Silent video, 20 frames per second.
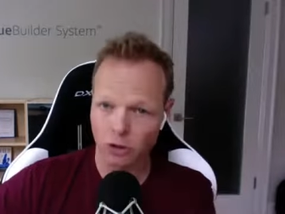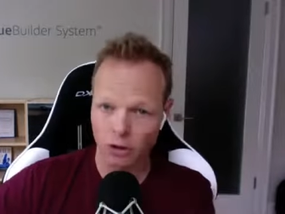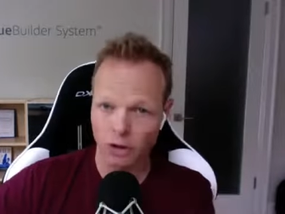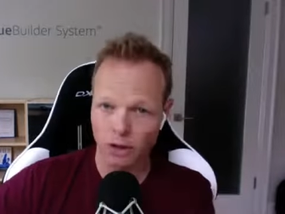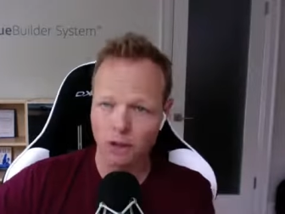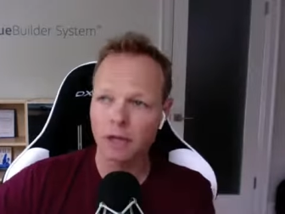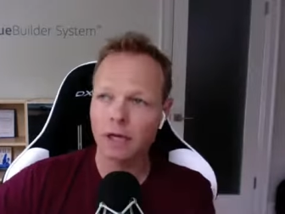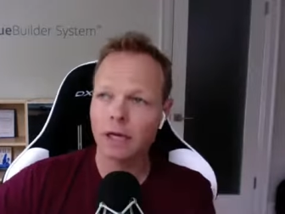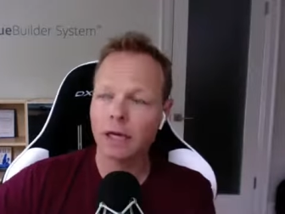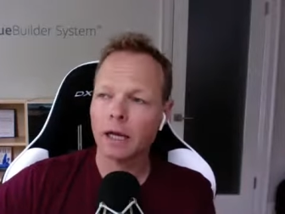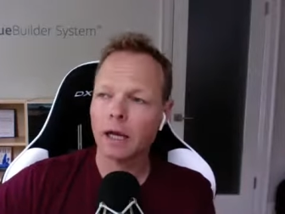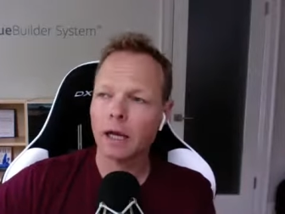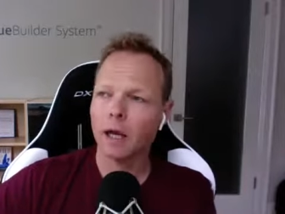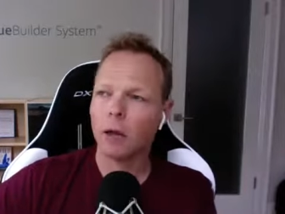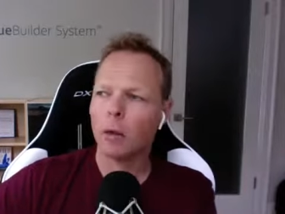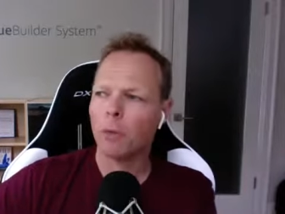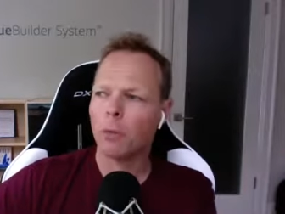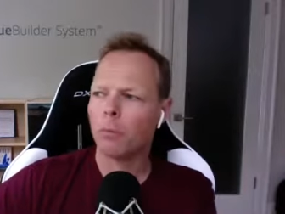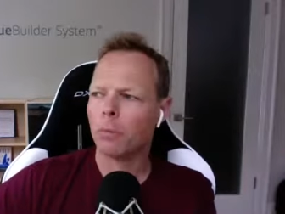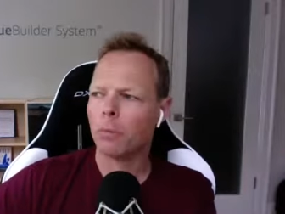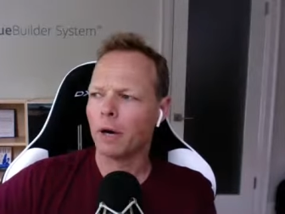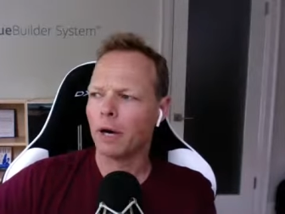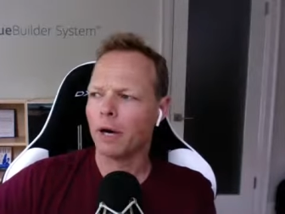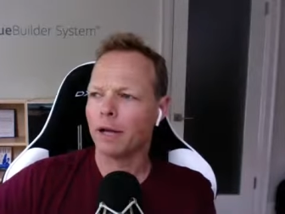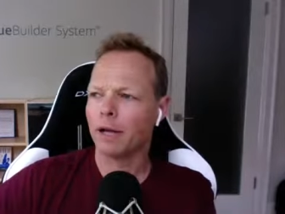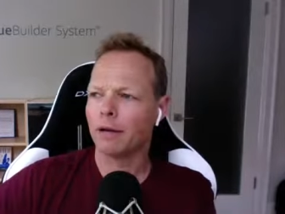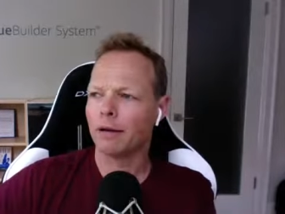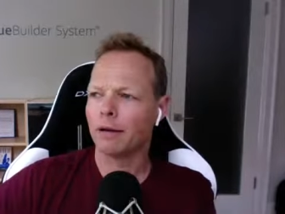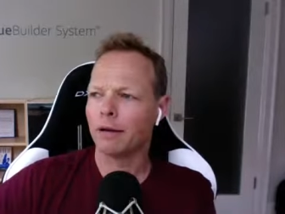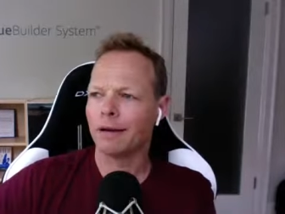sure. Mm-hmm.
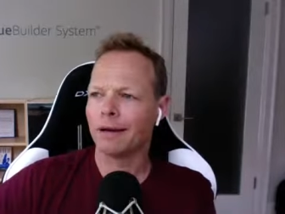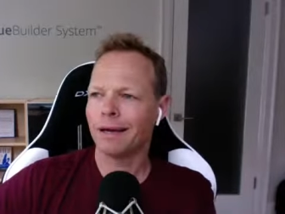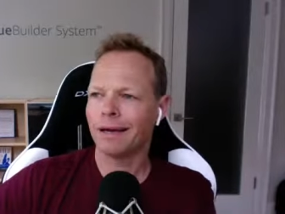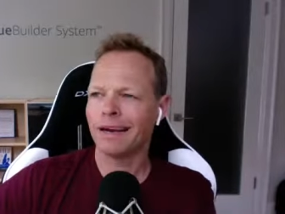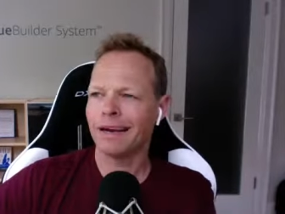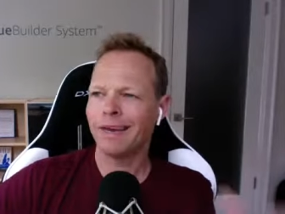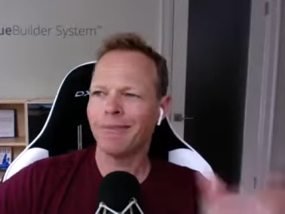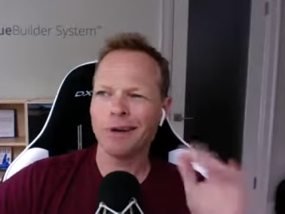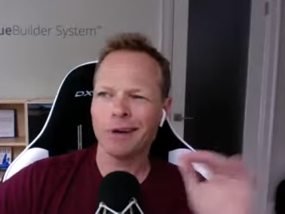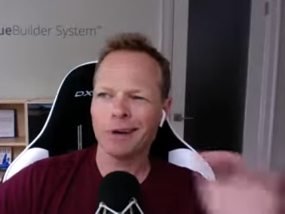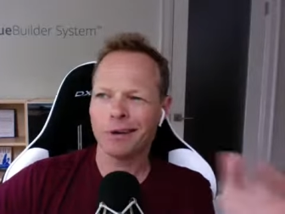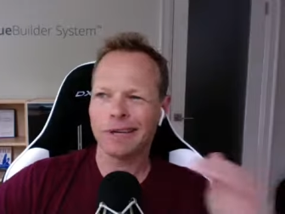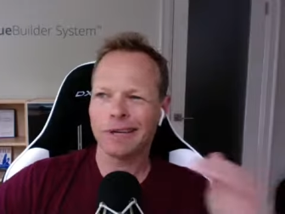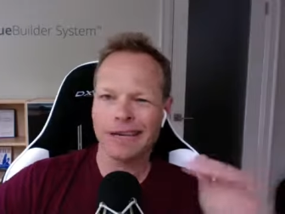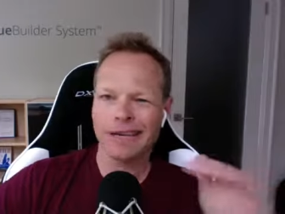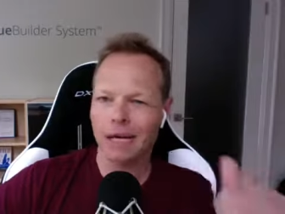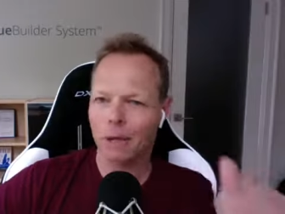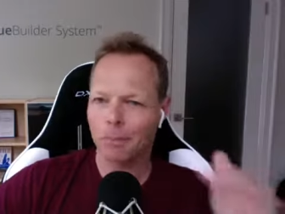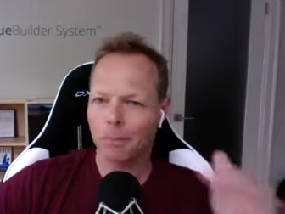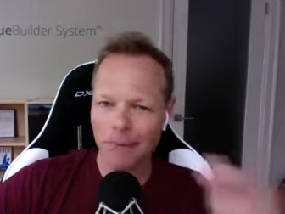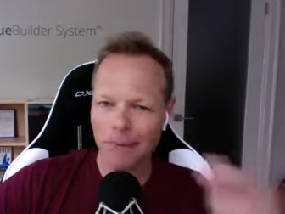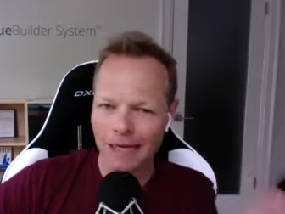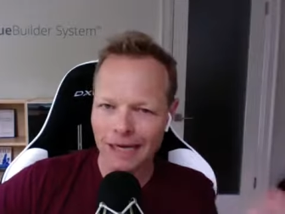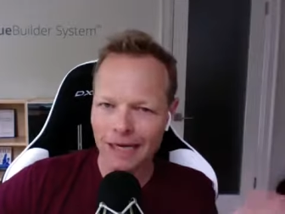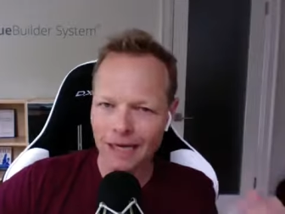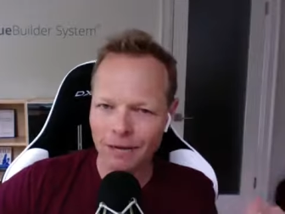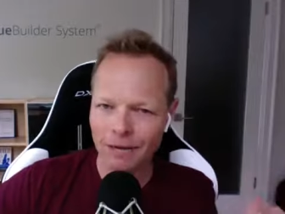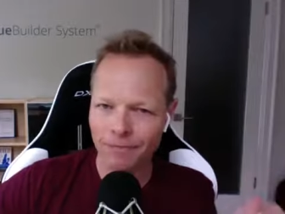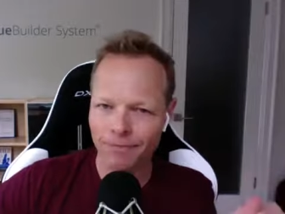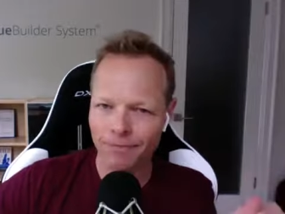But haven't I already kind of
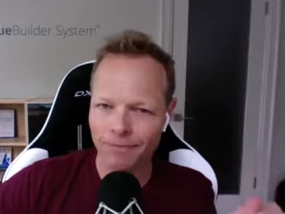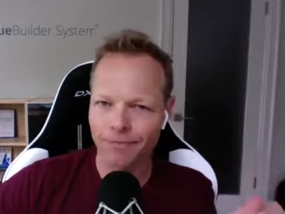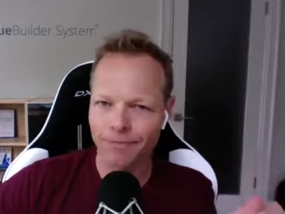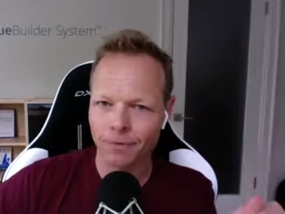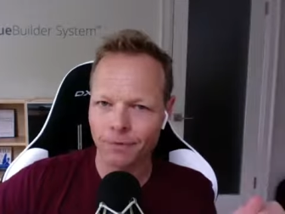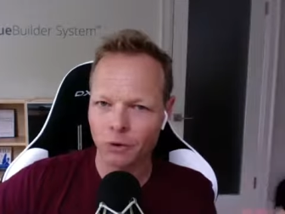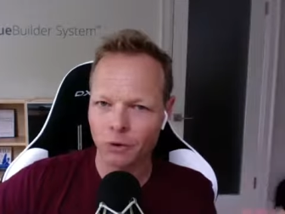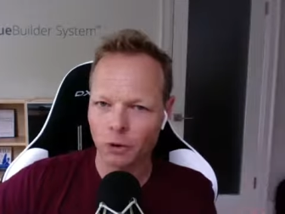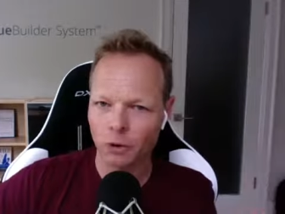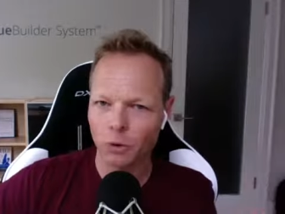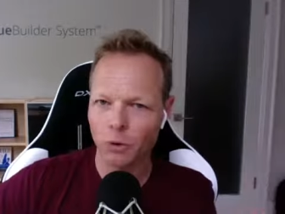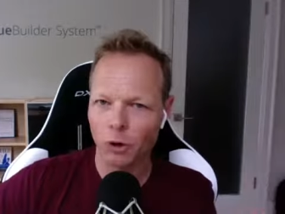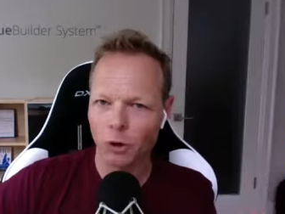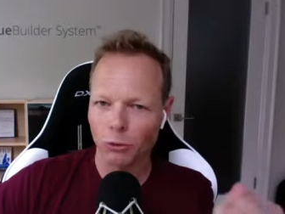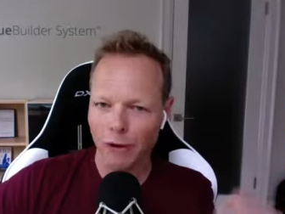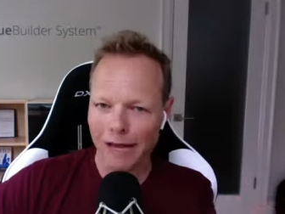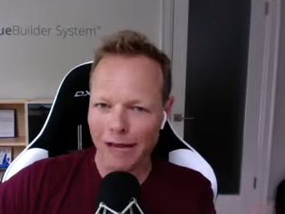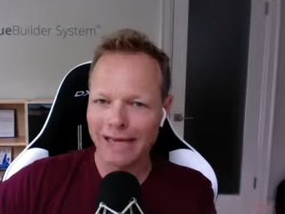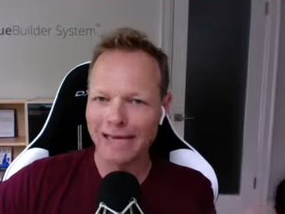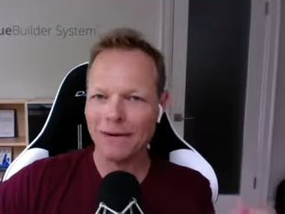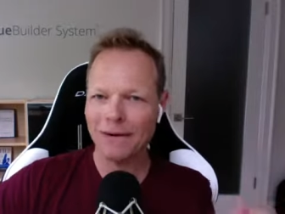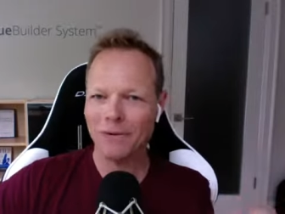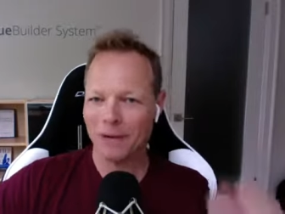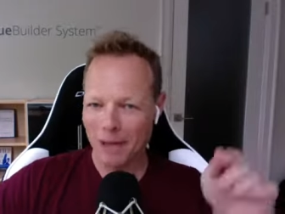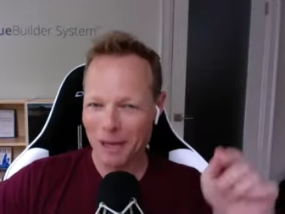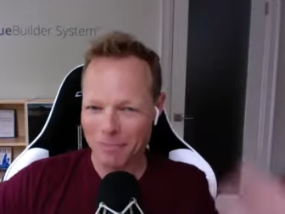paid for you already when I